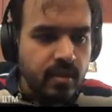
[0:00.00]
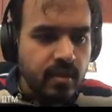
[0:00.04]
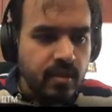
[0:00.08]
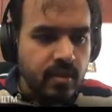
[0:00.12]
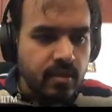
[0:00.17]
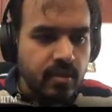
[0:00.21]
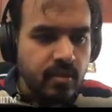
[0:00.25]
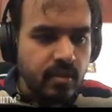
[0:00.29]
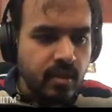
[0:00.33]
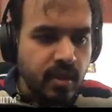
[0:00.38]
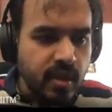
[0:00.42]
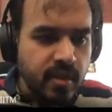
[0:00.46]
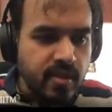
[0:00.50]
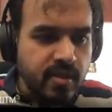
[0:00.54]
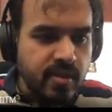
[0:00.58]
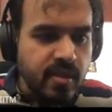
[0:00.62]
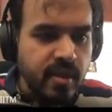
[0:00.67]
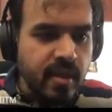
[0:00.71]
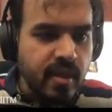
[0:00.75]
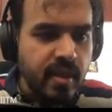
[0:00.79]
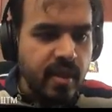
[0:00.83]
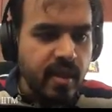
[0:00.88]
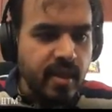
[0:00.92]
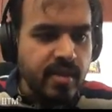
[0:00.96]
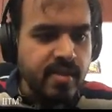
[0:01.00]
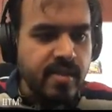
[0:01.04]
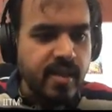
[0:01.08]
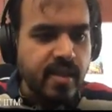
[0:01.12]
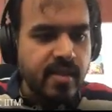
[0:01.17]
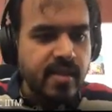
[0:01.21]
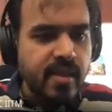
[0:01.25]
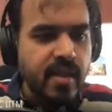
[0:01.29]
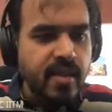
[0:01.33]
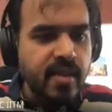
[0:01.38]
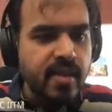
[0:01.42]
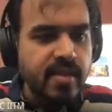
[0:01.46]
So let's
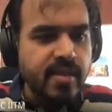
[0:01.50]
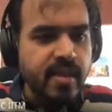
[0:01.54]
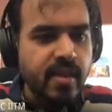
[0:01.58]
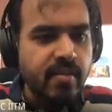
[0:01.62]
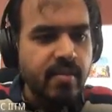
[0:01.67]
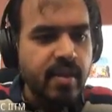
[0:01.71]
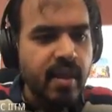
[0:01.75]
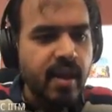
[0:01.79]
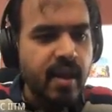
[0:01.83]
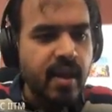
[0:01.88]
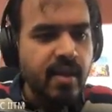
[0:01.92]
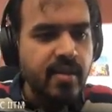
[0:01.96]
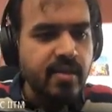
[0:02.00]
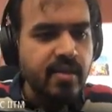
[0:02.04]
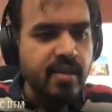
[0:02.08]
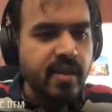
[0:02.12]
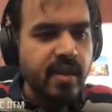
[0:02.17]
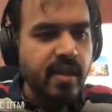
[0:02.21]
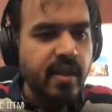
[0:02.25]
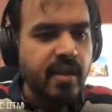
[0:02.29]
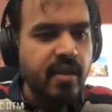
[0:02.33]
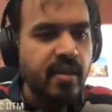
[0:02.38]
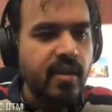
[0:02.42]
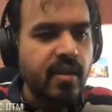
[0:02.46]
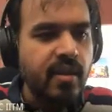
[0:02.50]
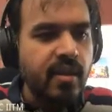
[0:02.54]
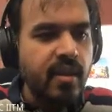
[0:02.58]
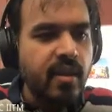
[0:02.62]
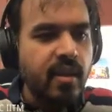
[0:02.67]
extend the same analogy, right?